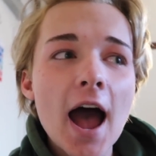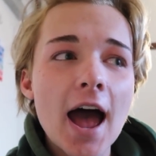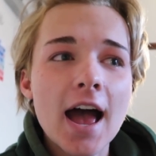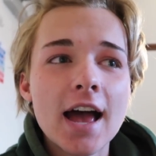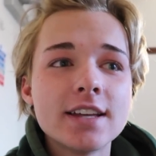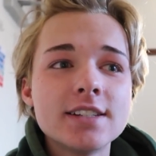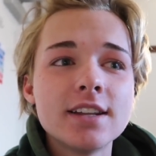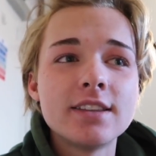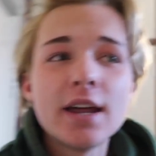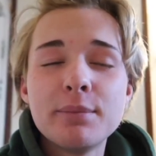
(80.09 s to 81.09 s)
and
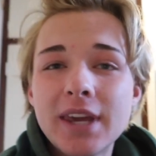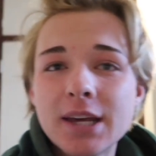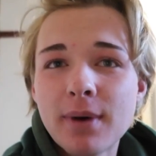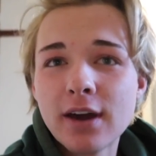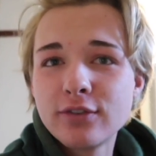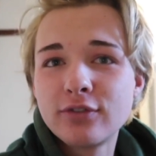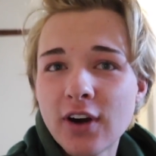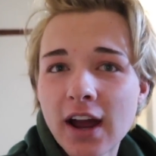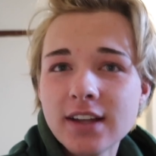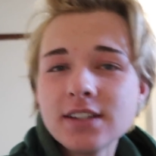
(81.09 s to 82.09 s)
then me and my
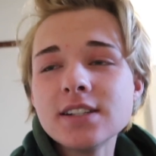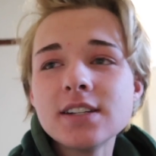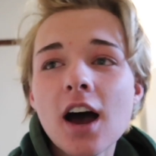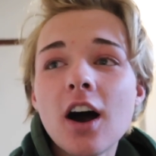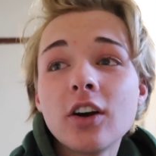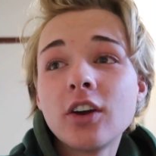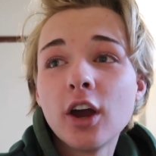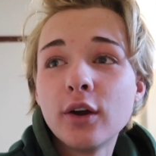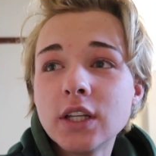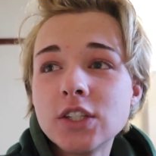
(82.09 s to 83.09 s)
friend are
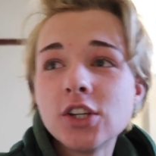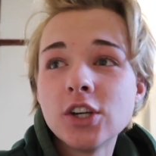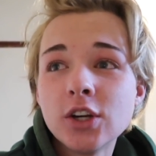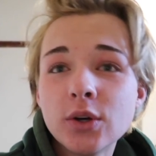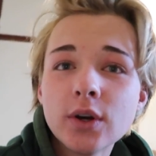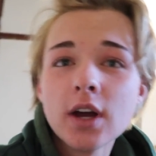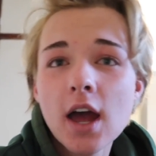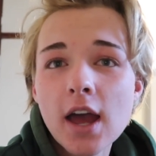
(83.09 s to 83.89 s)
going to